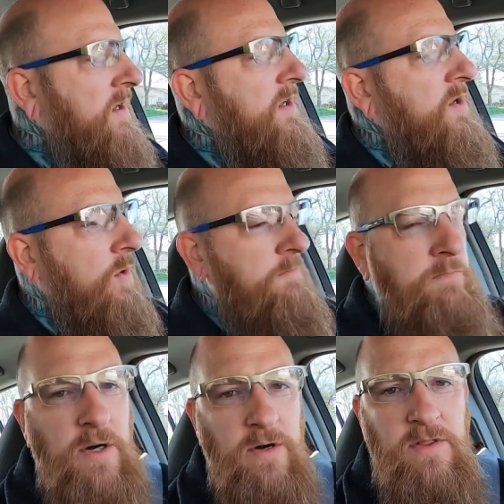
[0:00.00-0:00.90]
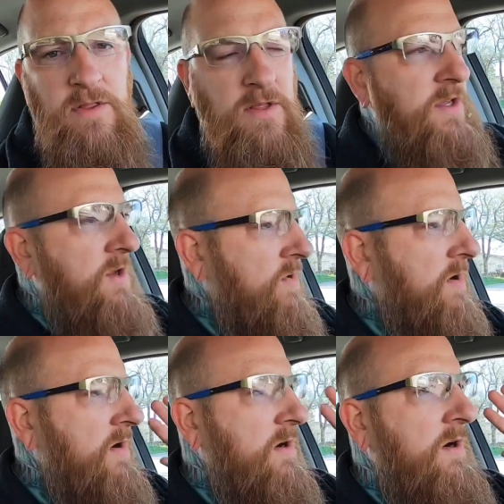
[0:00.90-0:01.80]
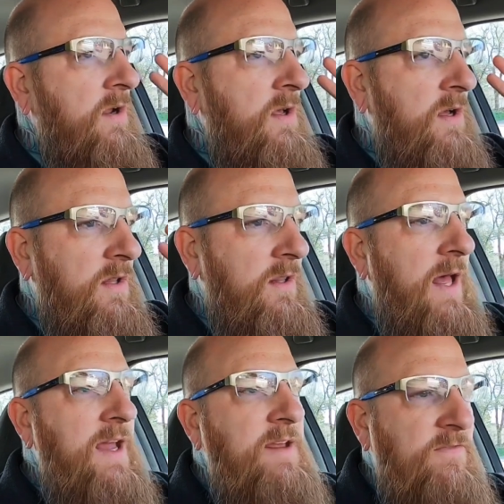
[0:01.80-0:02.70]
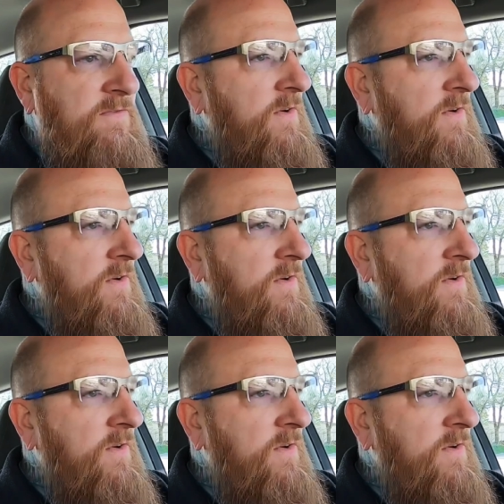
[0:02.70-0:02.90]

your birth, your life